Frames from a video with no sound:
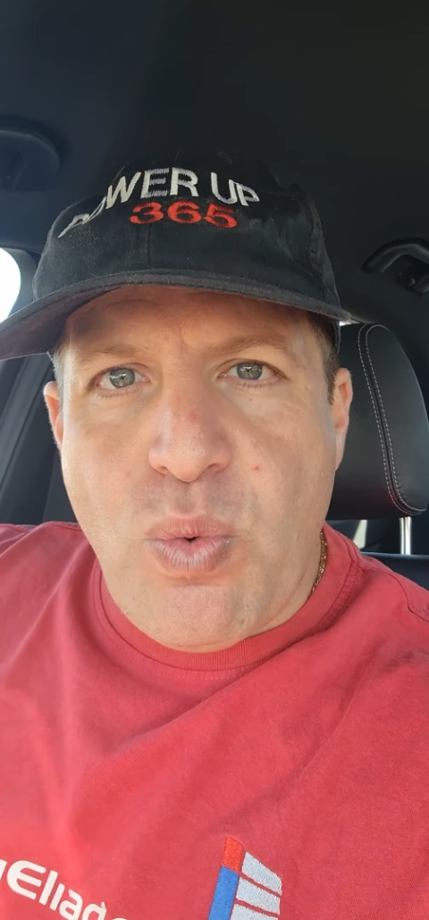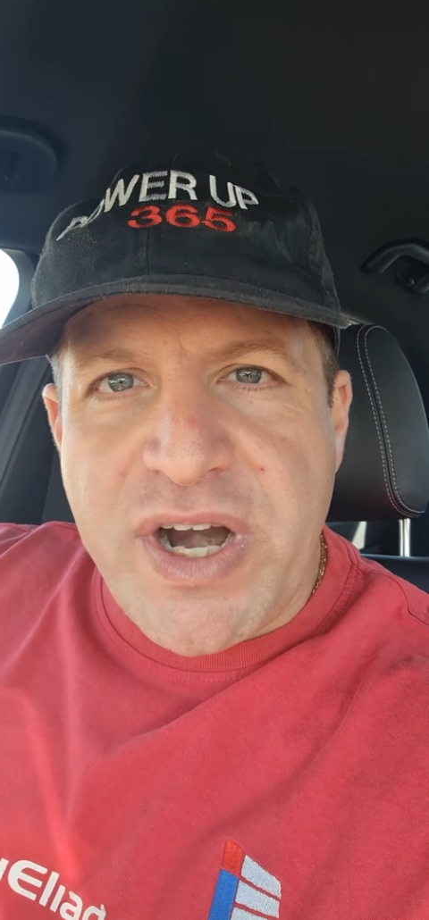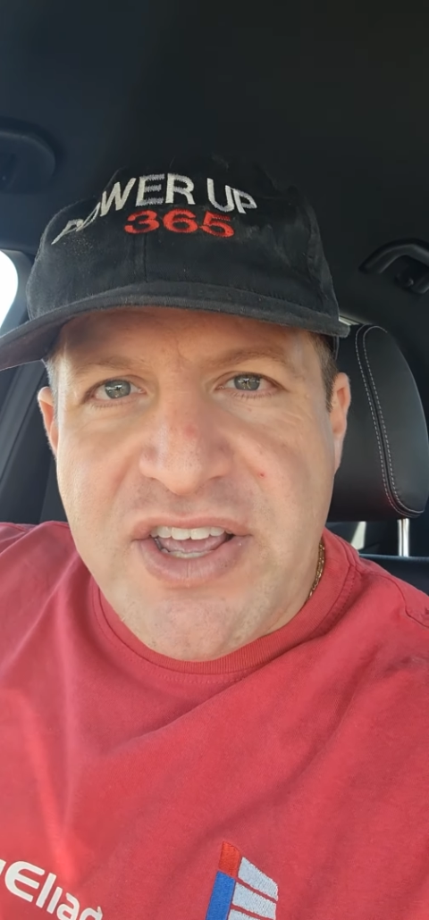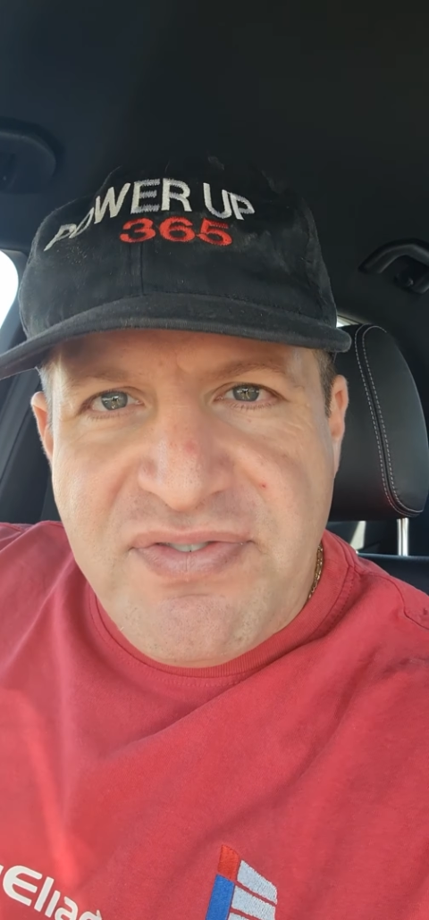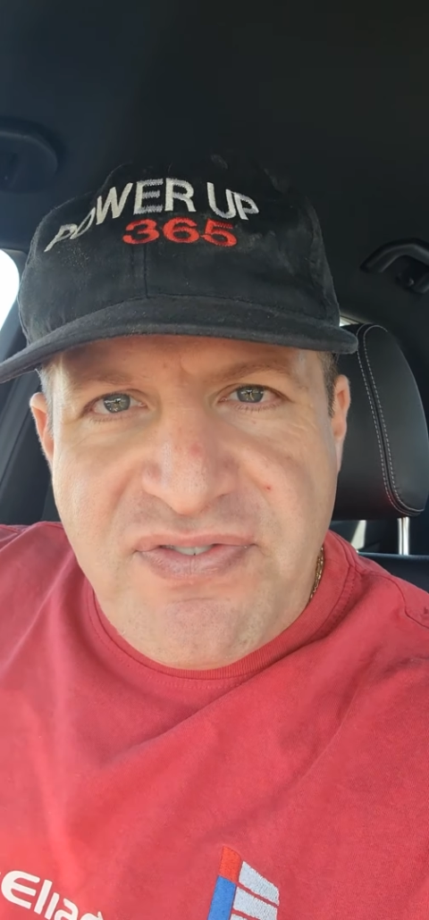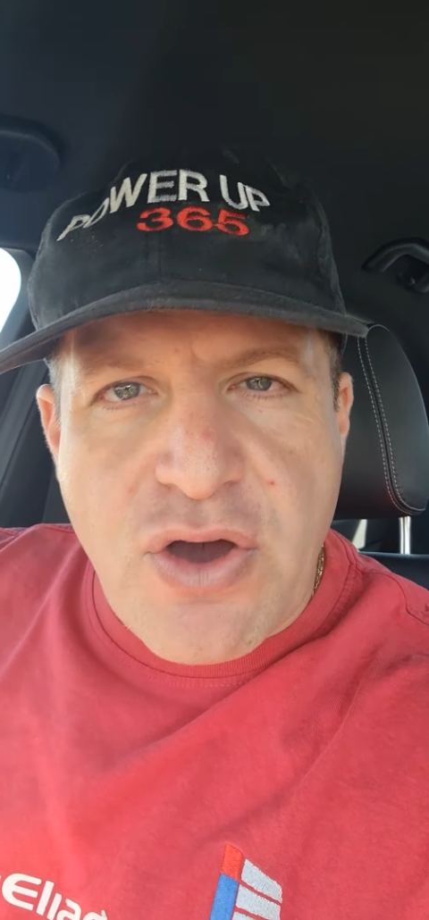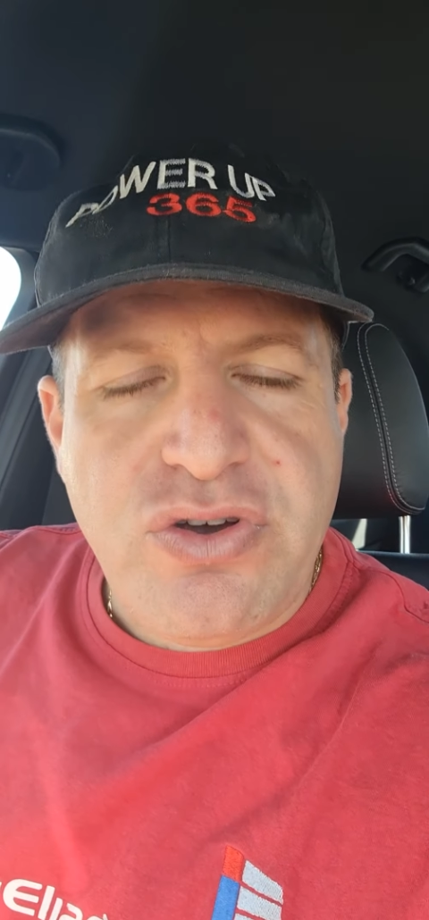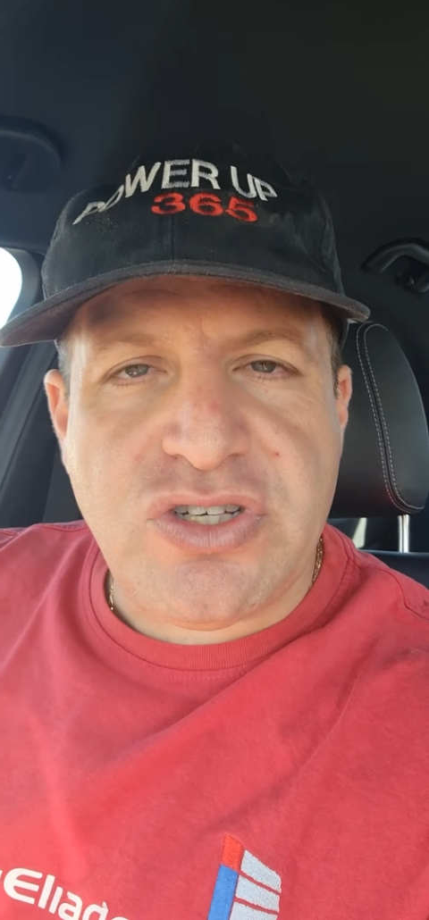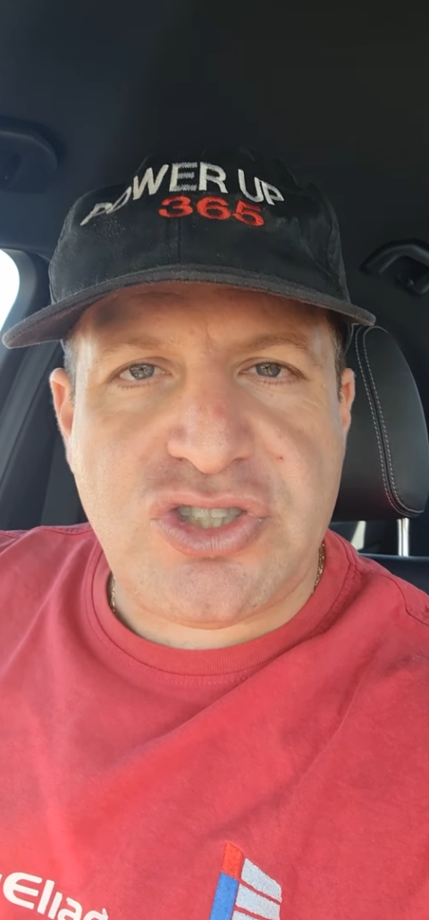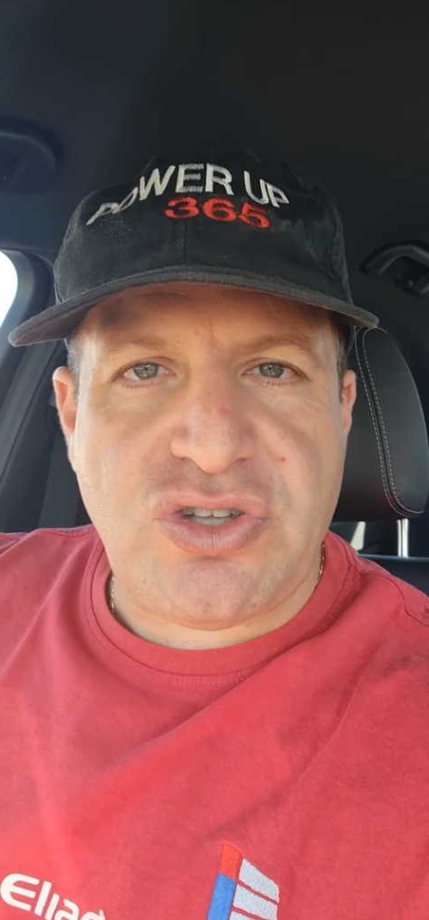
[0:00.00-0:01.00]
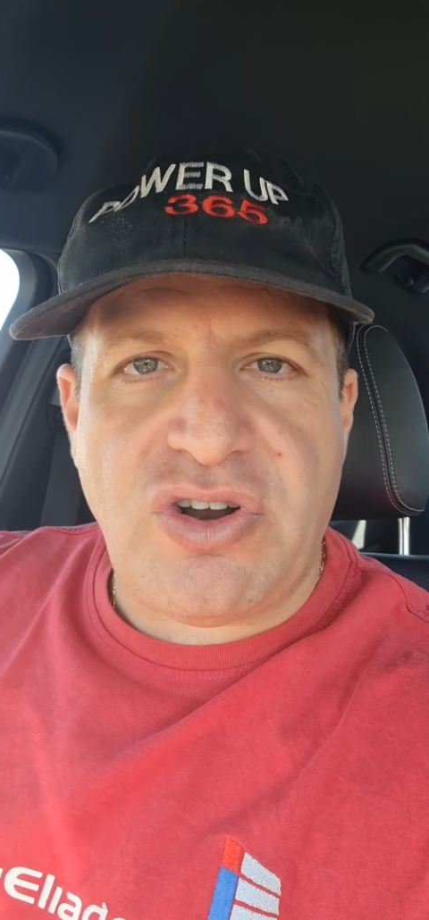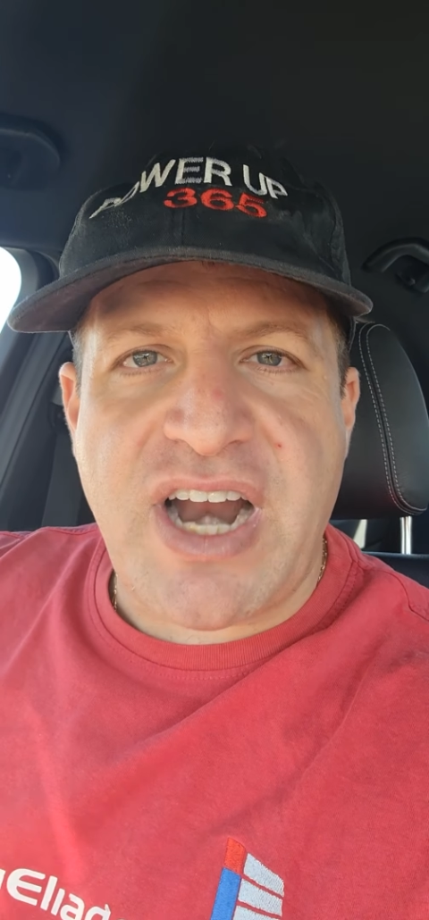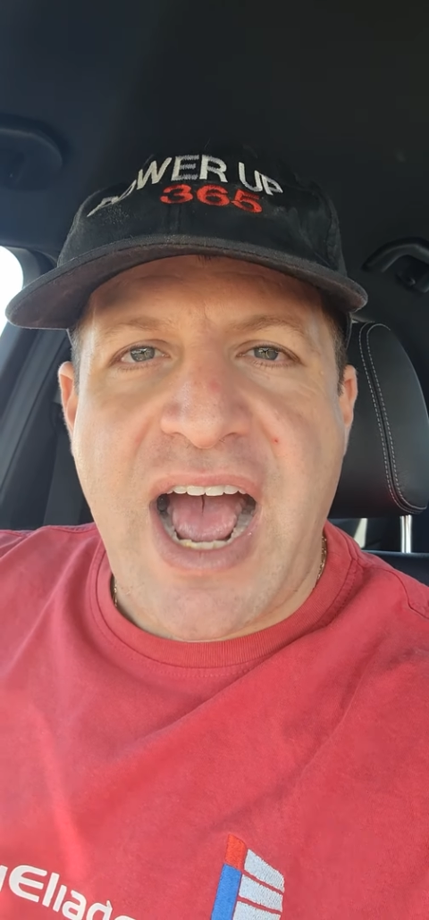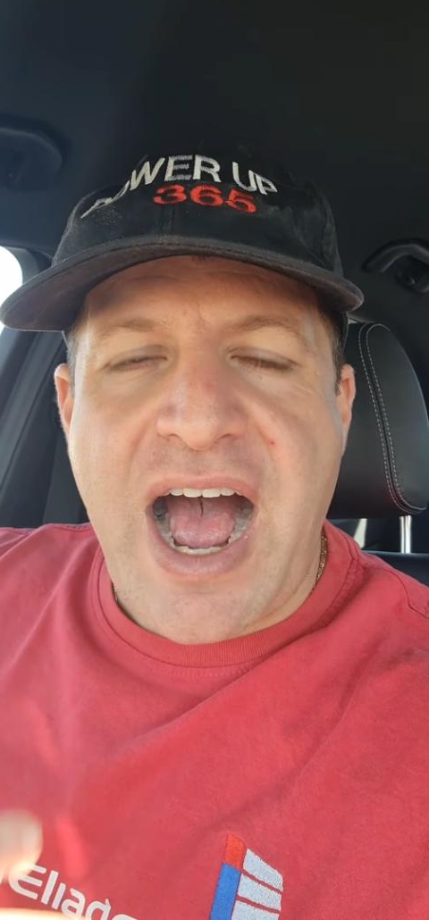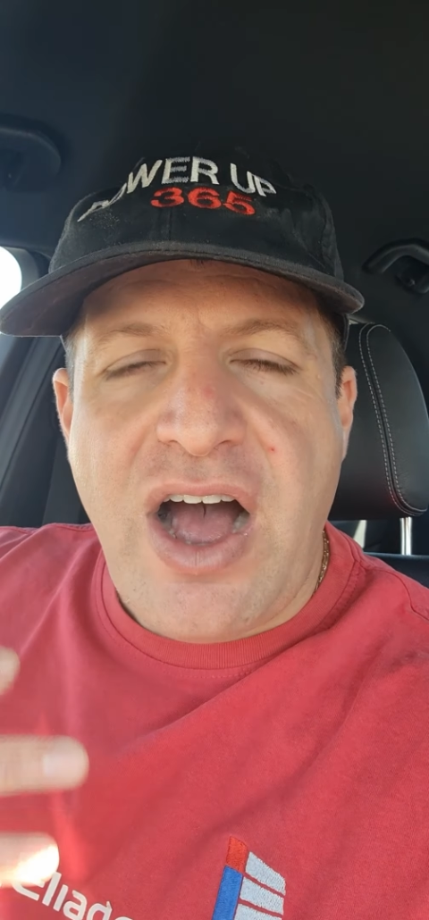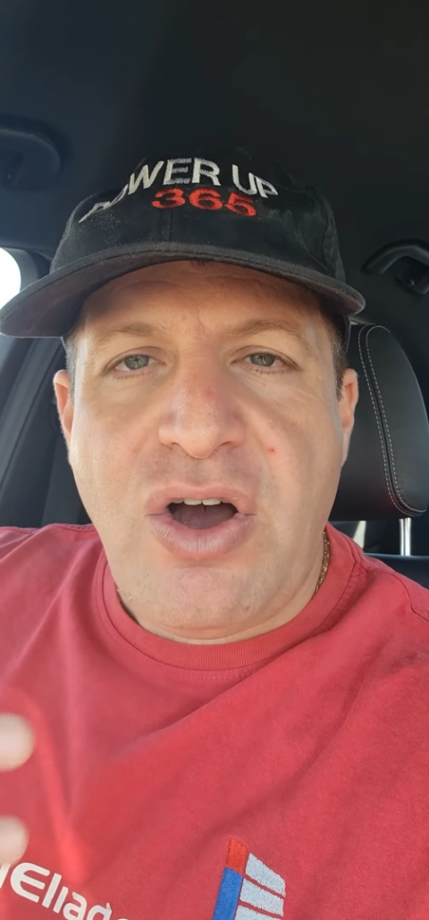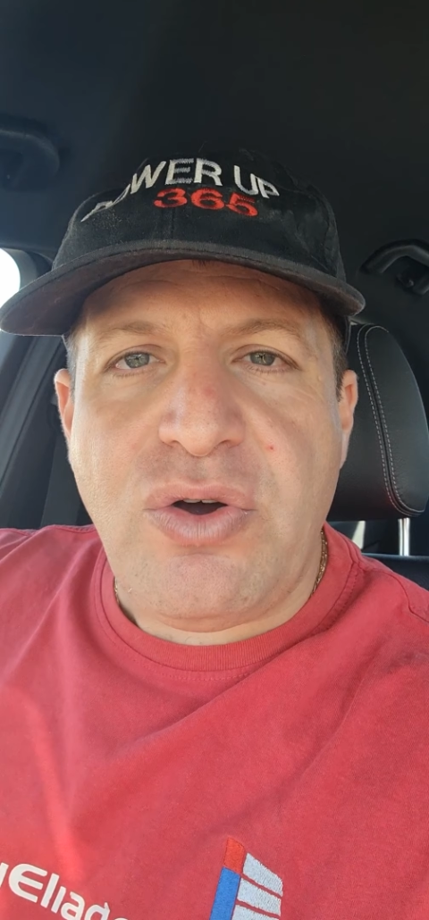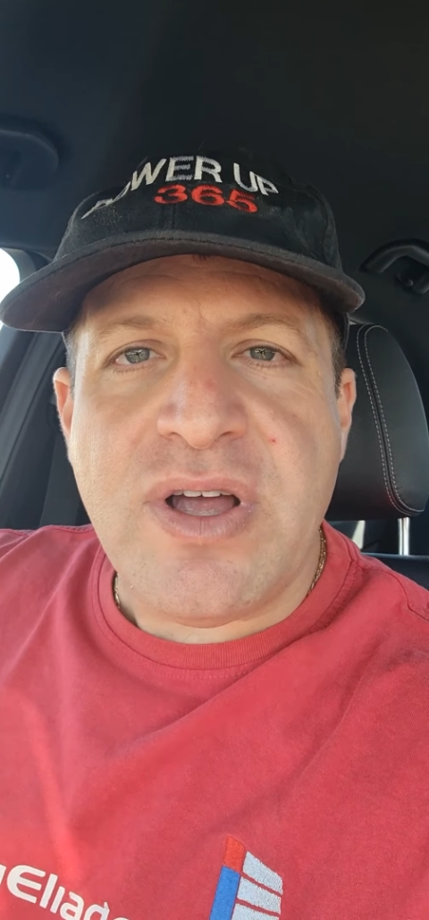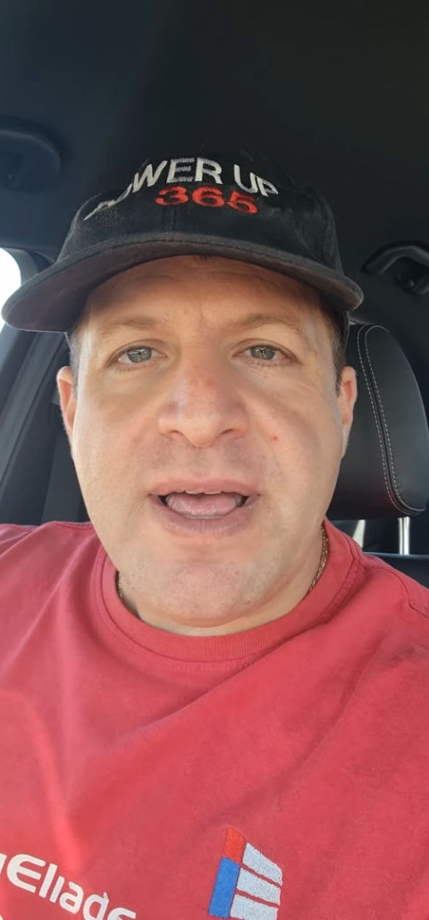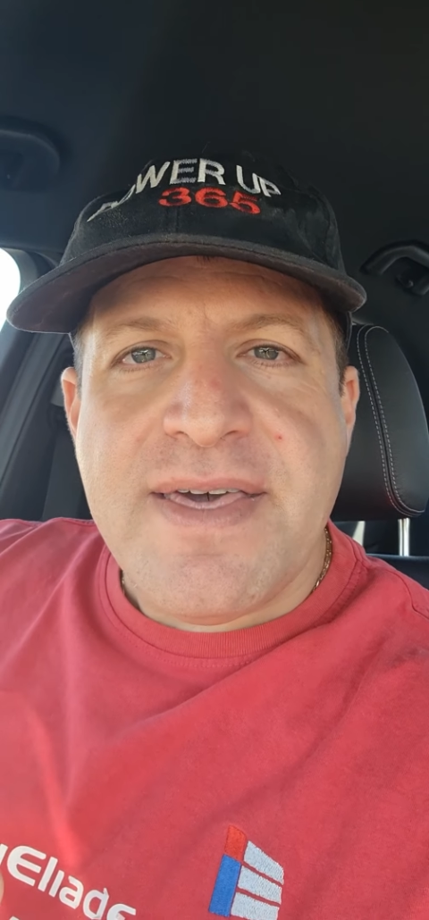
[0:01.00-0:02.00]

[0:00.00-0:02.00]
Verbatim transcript: what he focused on, how